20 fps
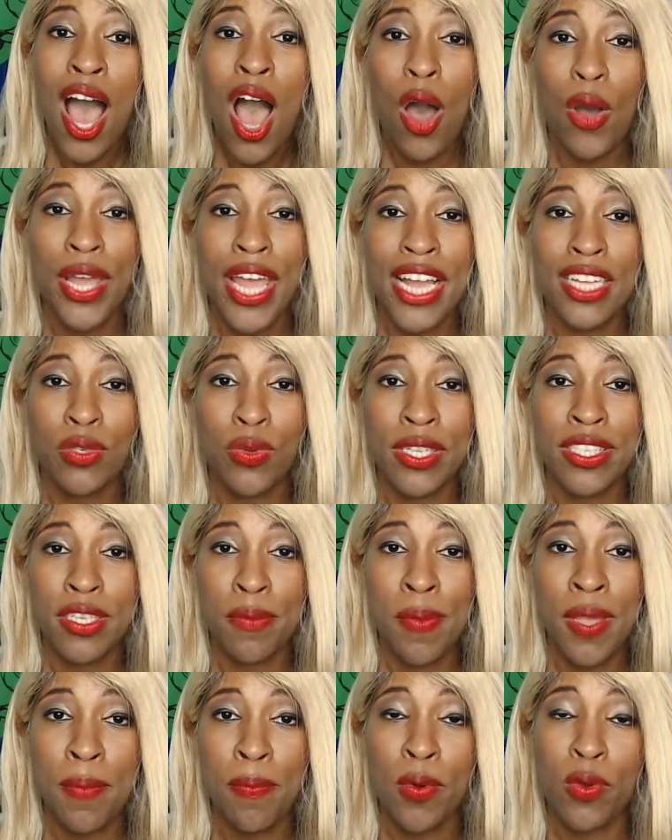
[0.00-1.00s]
Okay, Twisted
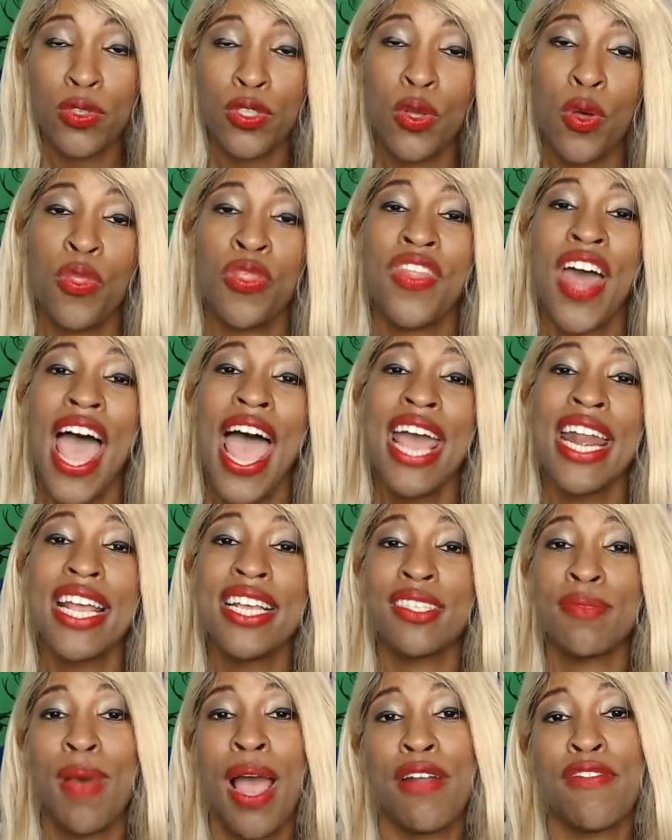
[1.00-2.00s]
People, so that
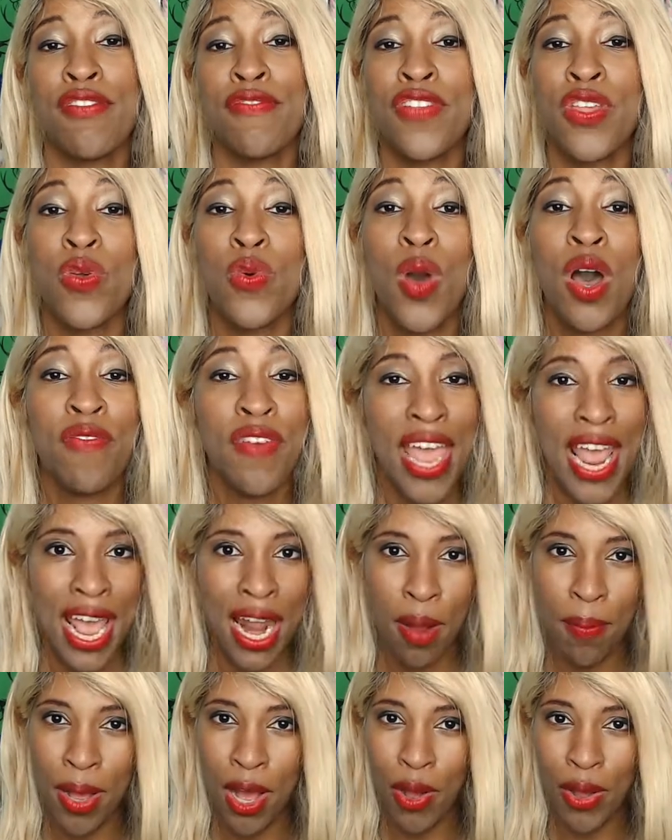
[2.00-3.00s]
is my review of
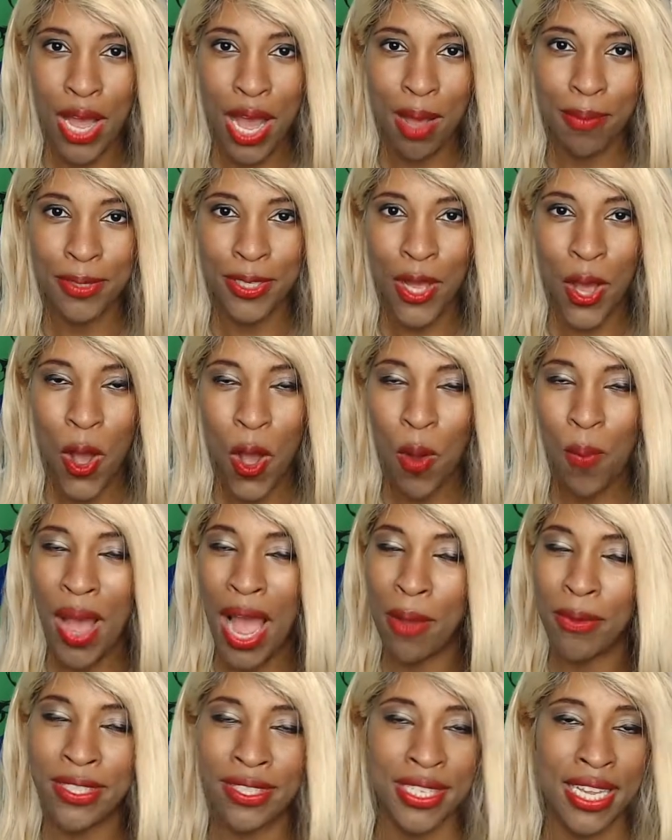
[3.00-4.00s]
Annabelle Comes Home.
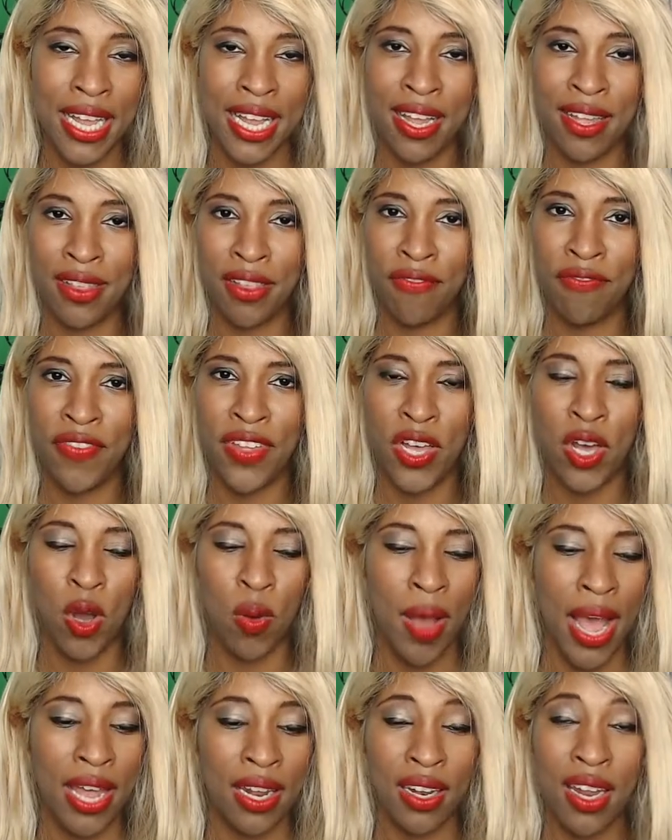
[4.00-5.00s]
I was digging the film.
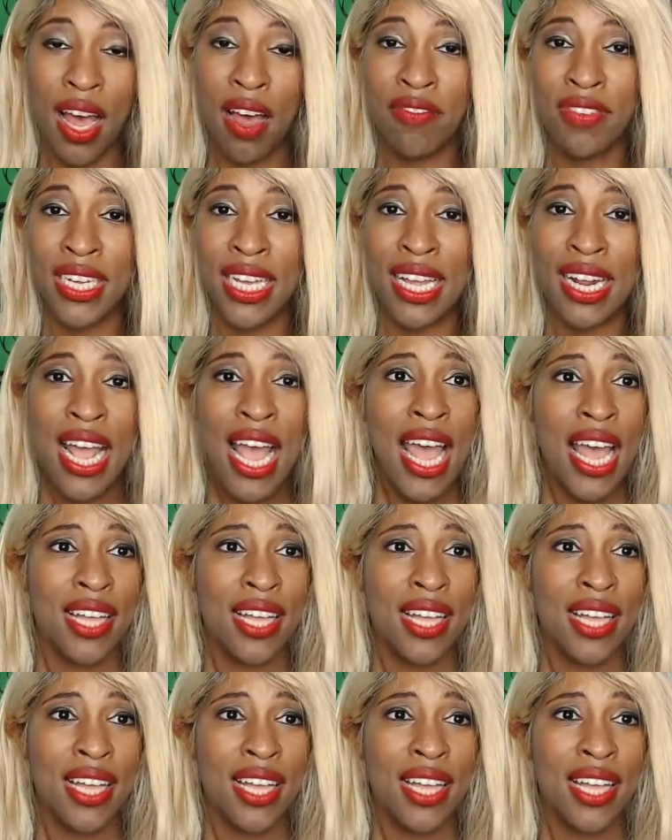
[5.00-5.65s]
I loved it.